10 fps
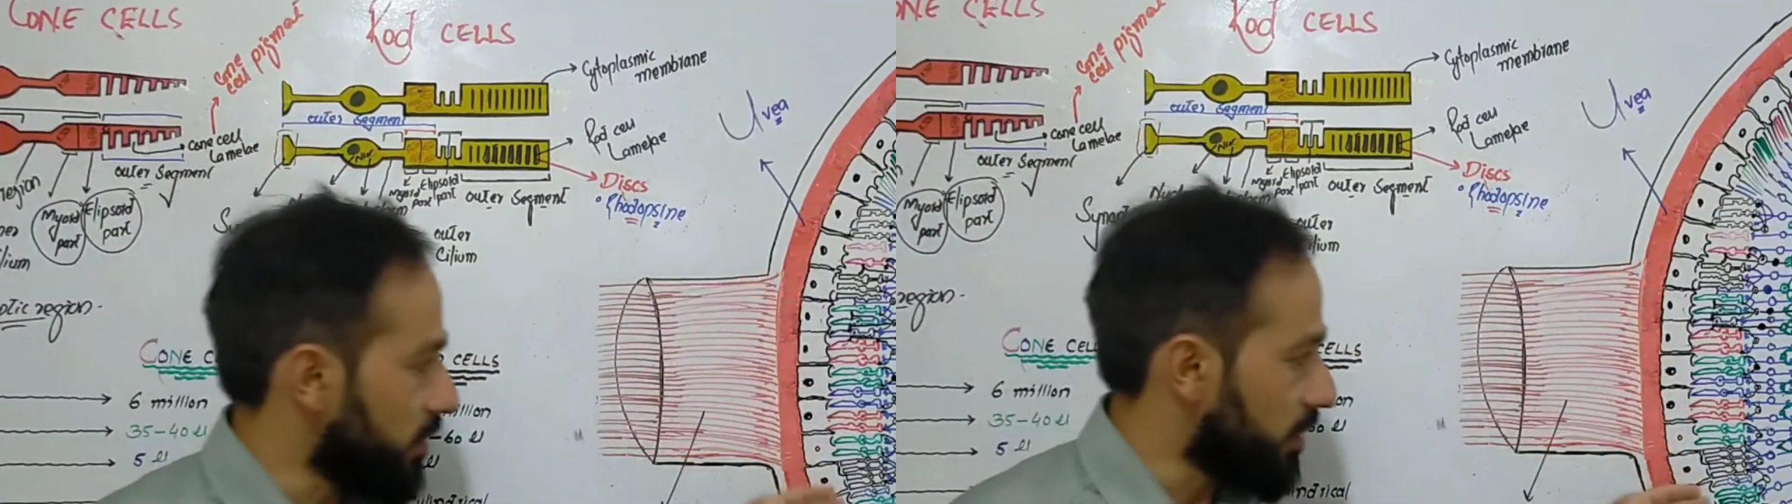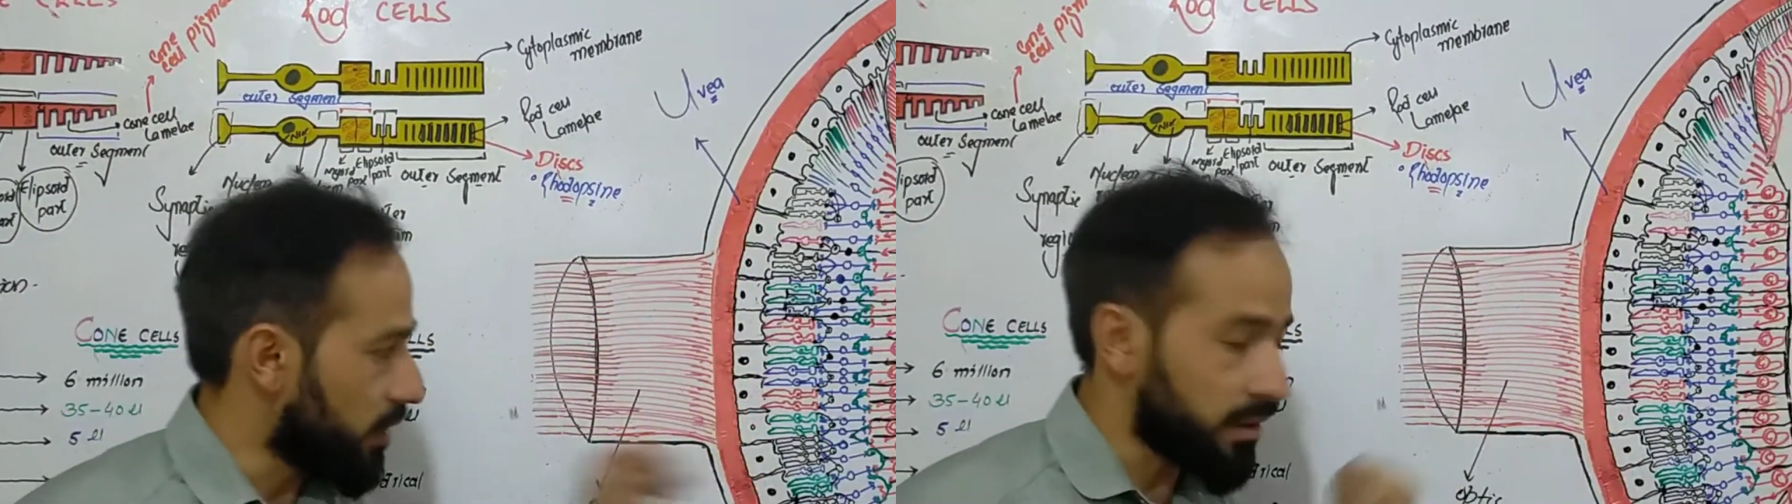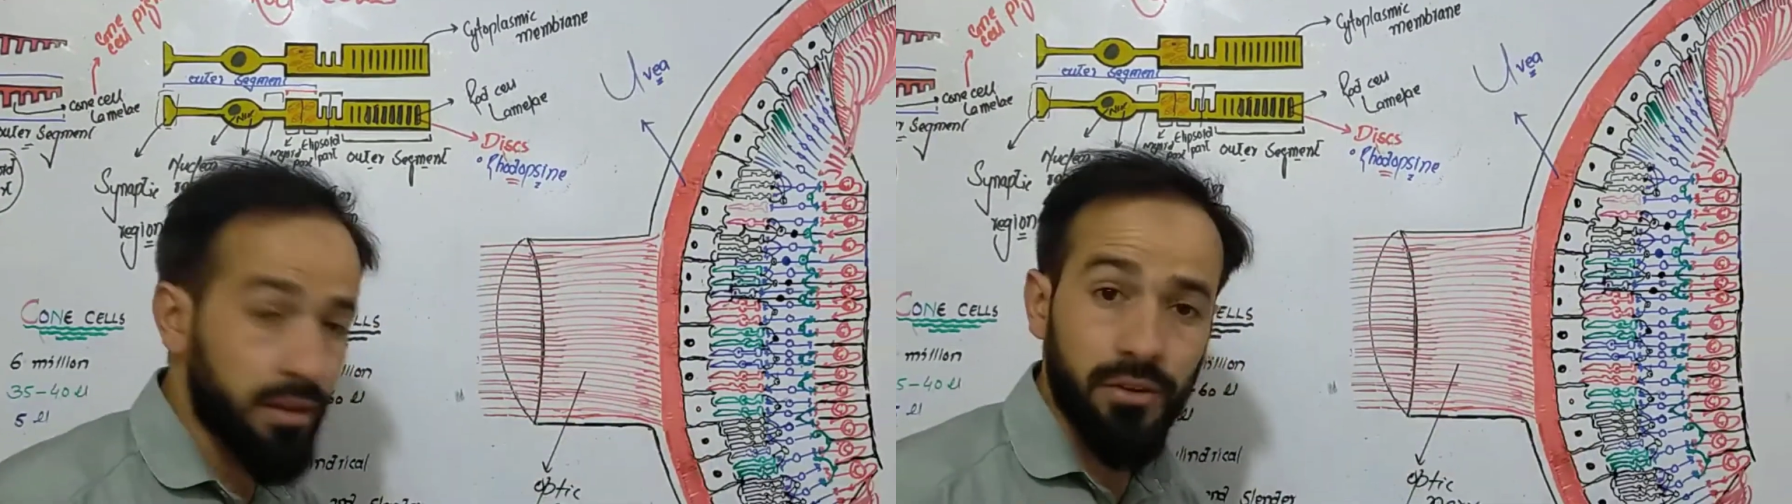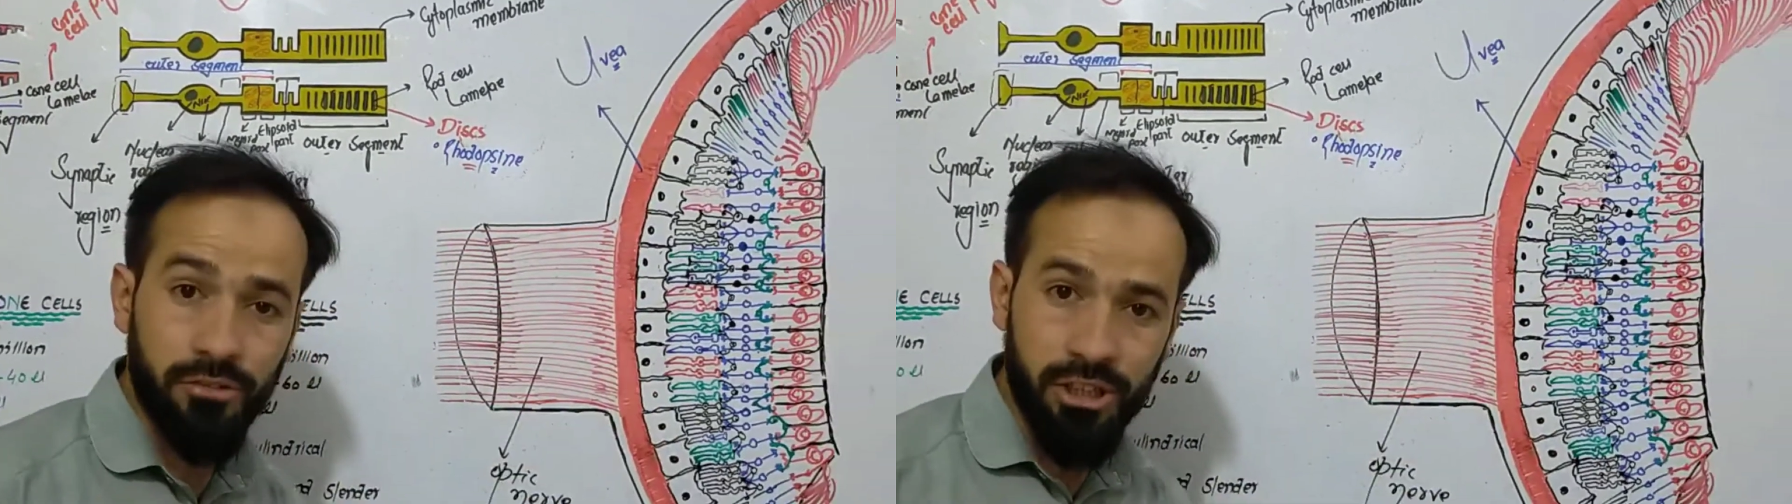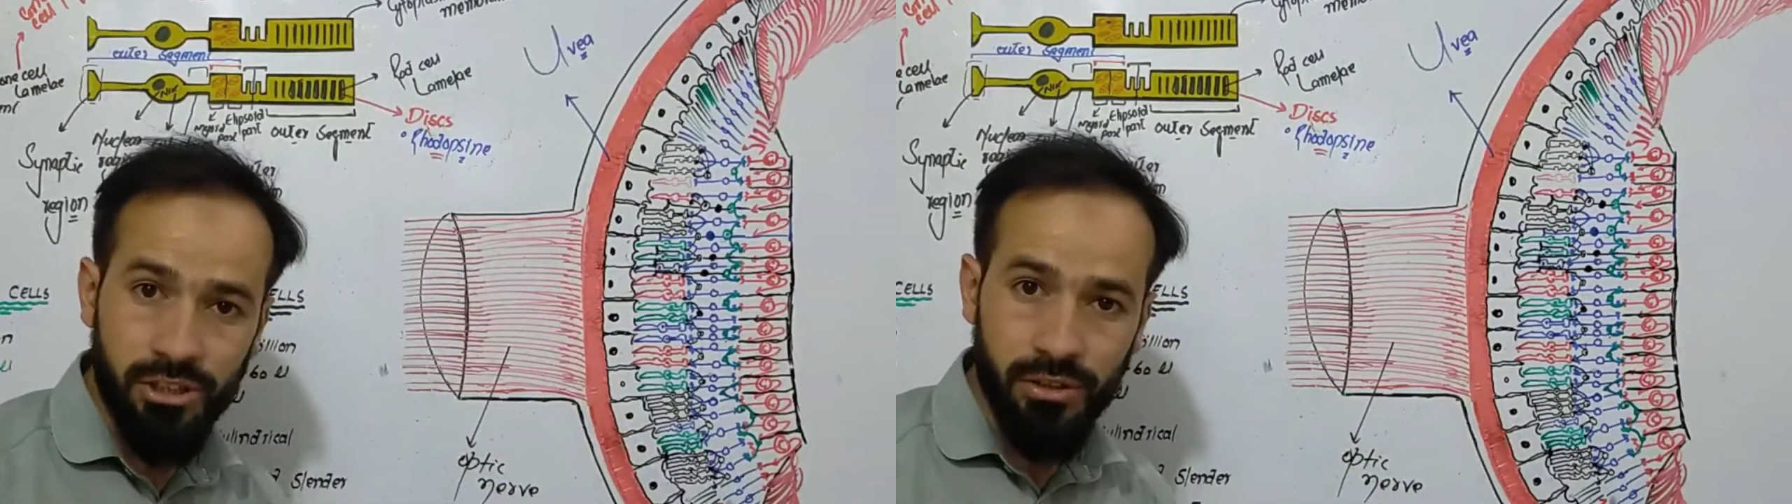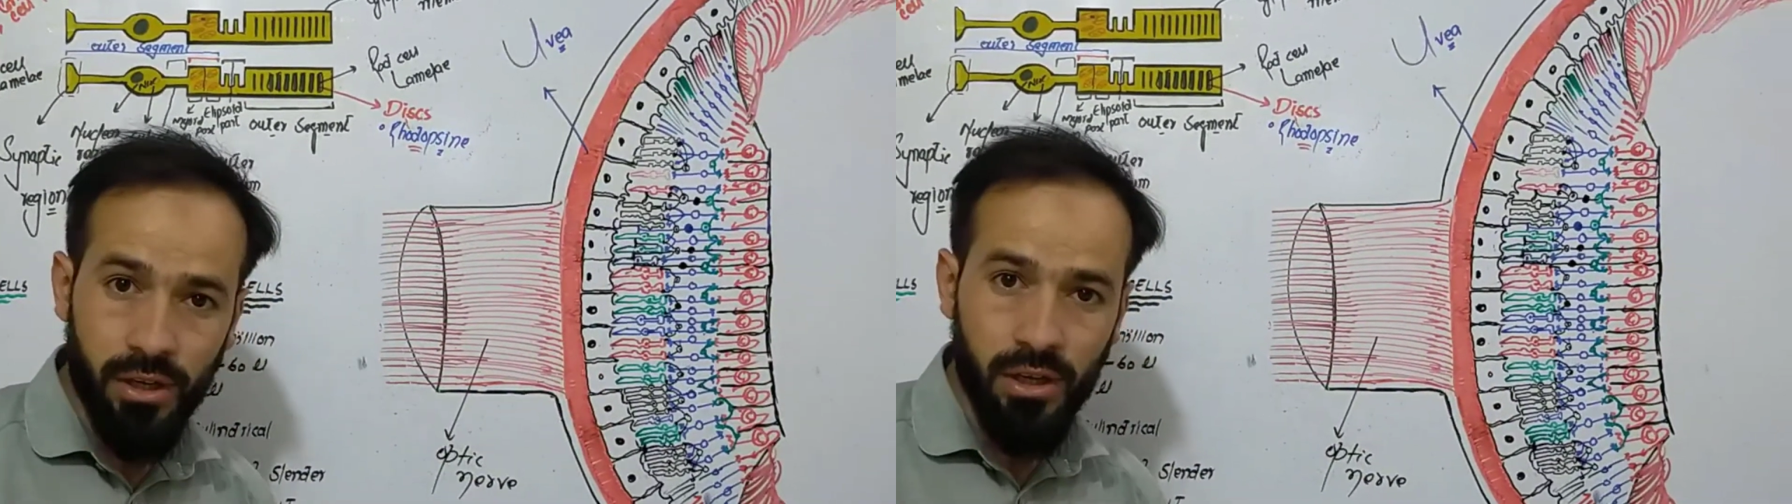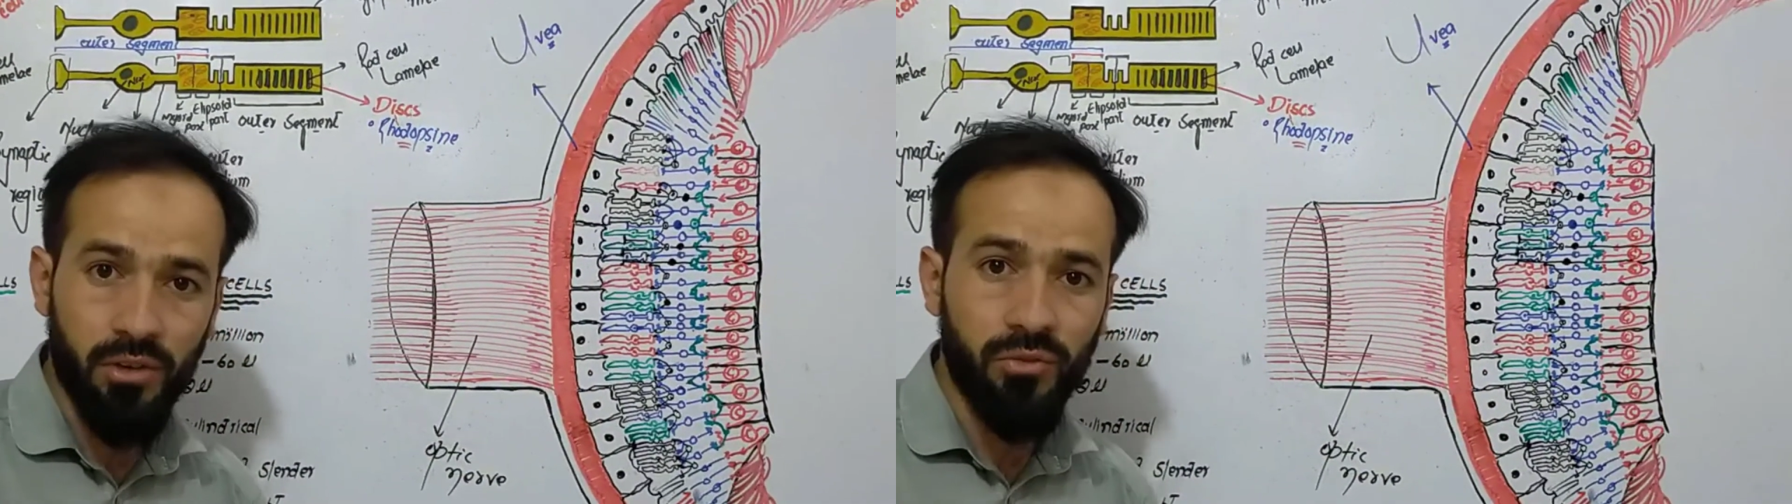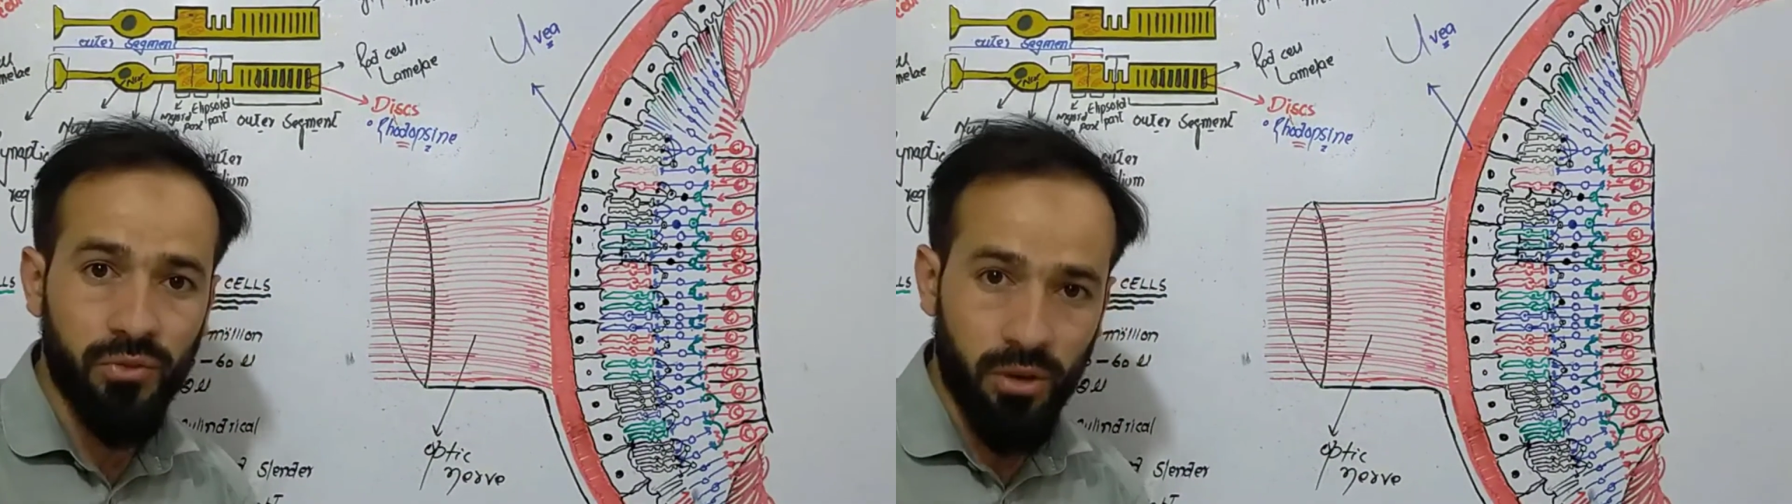the retina
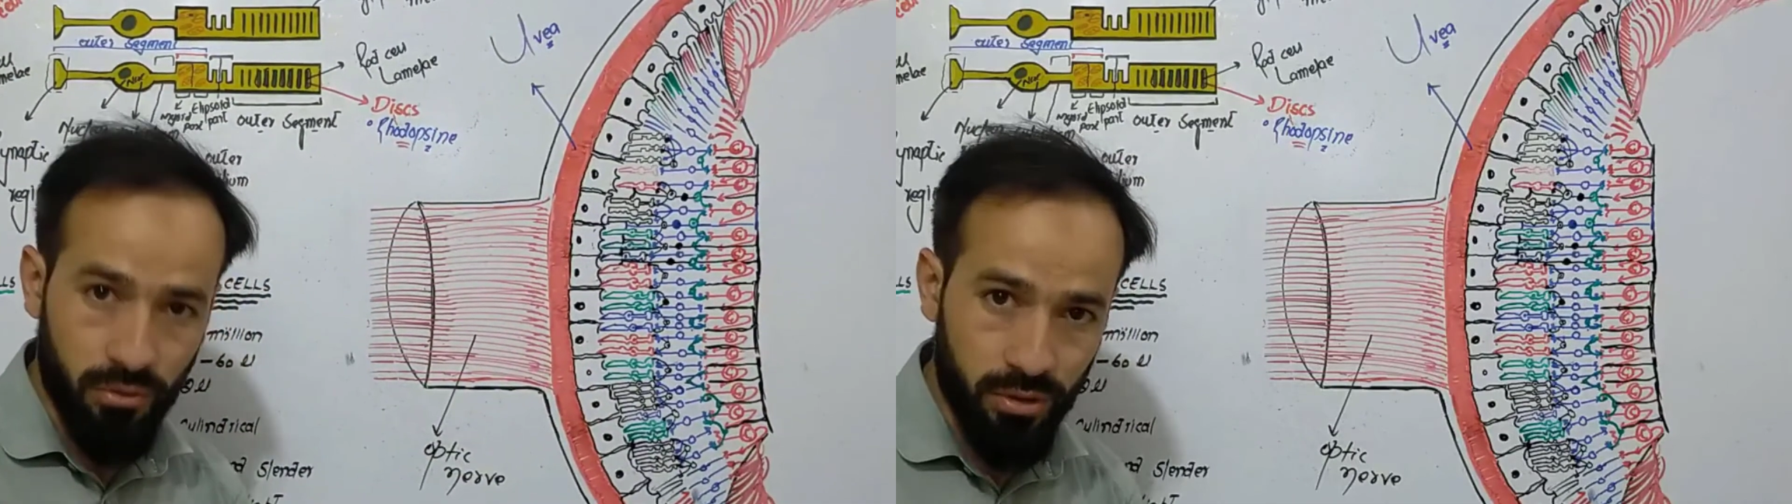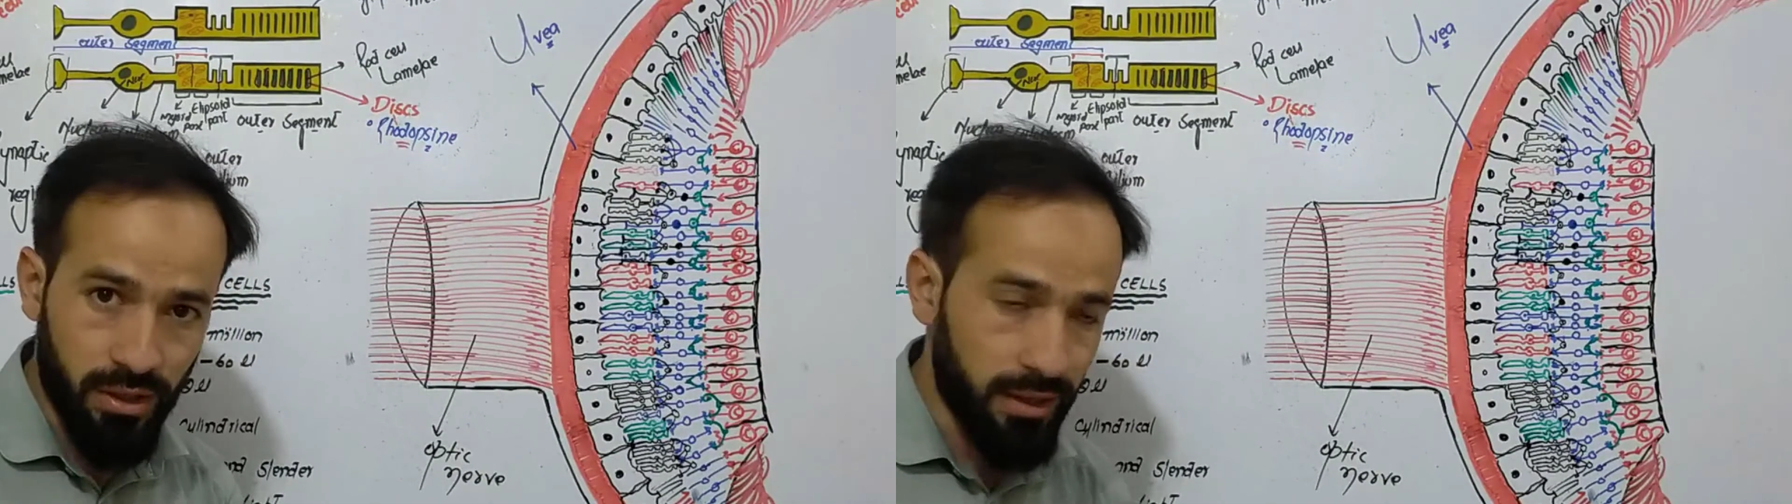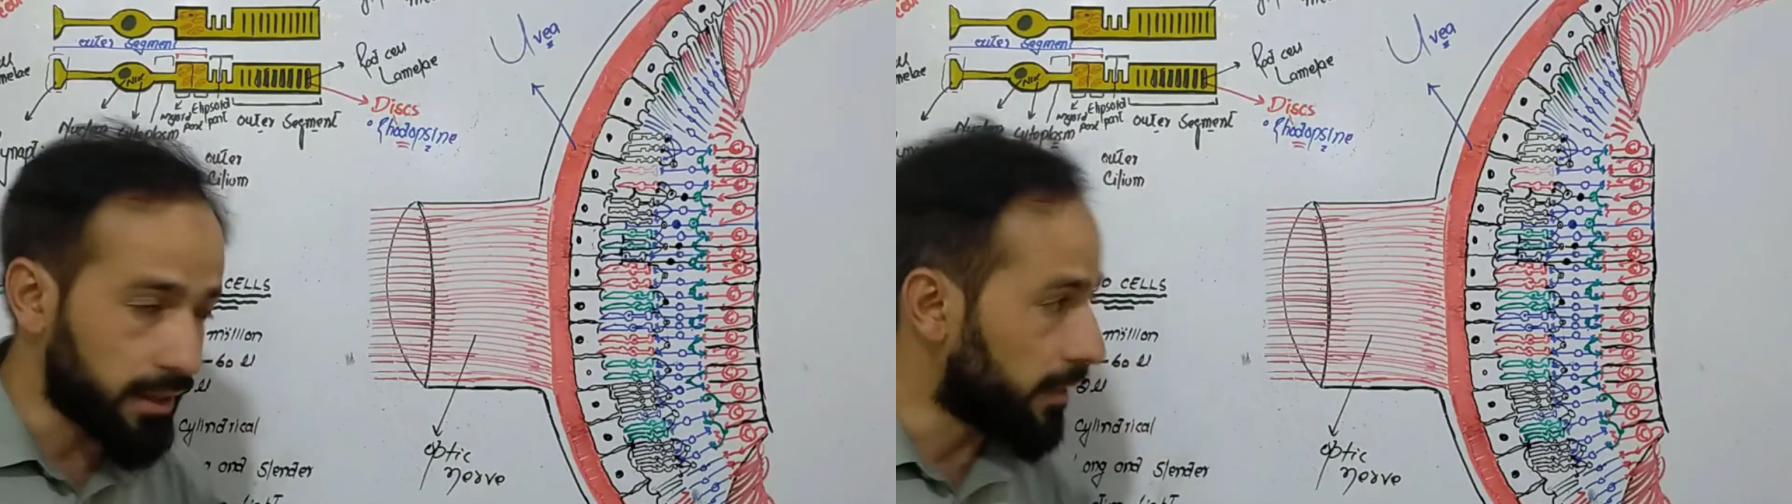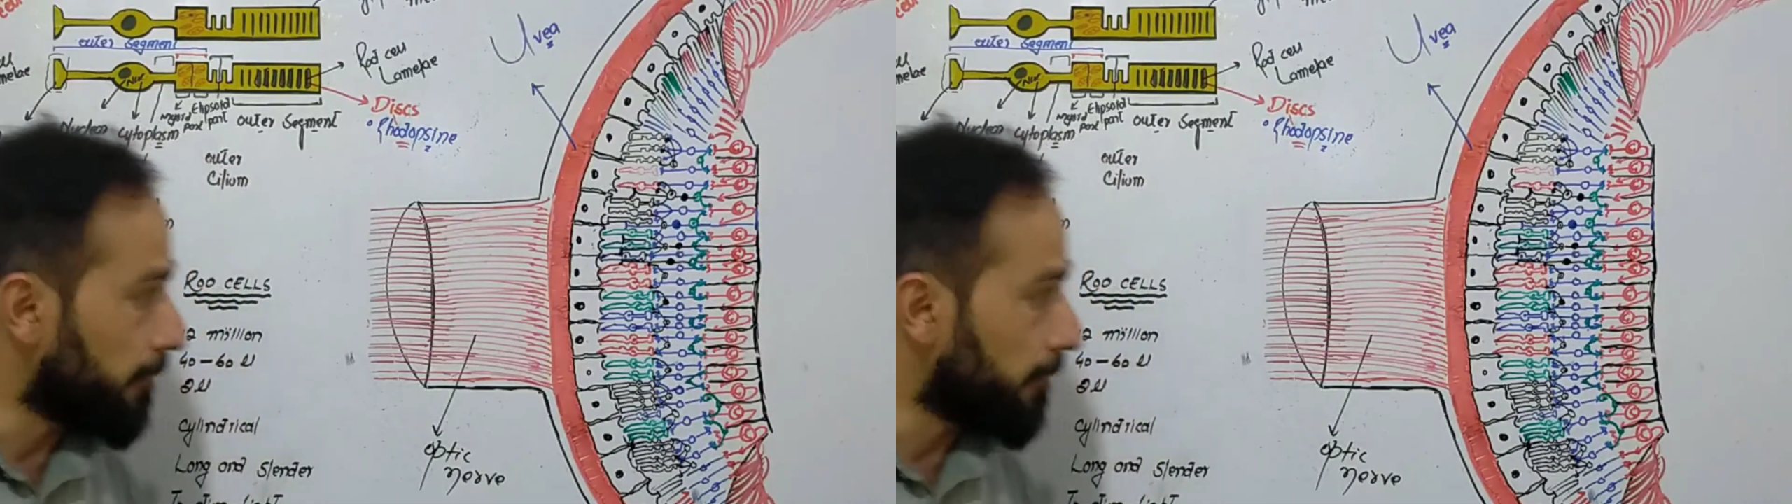of our eye.